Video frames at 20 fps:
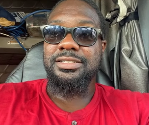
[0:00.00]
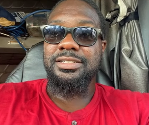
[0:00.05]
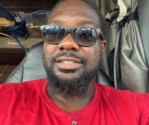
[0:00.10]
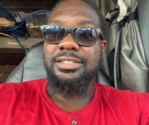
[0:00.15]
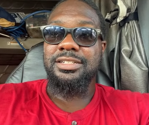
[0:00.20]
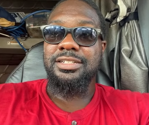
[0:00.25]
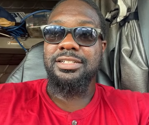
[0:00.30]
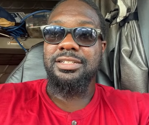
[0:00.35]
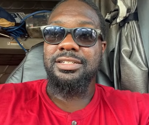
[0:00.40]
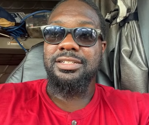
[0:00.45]

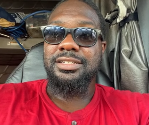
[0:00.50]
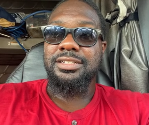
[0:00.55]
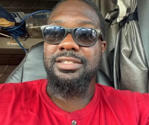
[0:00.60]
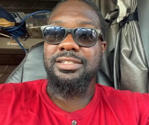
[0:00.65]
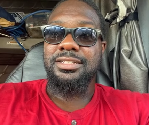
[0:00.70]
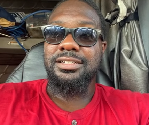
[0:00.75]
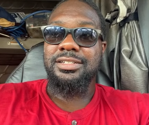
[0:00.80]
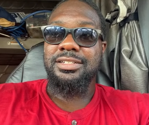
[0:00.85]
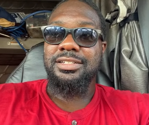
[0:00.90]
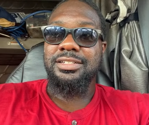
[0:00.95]

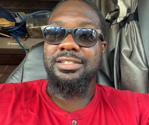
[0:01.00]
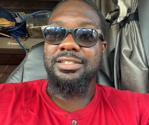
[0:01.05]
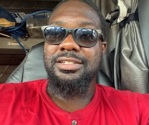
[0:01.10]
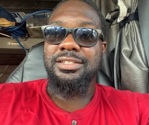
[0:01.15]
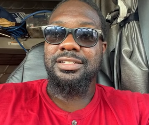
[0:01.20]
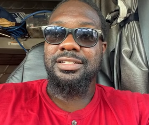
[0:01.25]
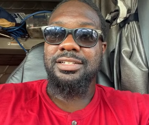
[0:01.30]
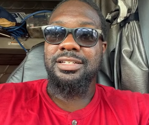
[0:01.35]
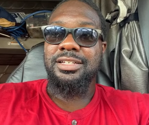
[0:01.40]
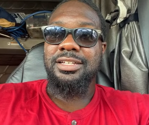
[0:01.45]

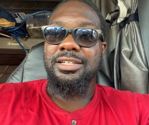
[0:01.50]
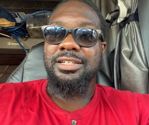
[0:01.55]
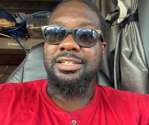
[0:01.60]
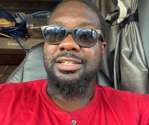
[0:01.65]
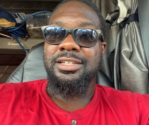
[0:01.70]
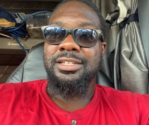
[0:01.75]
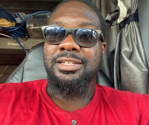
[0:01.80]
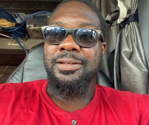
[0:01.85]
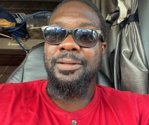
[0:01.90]
(silence)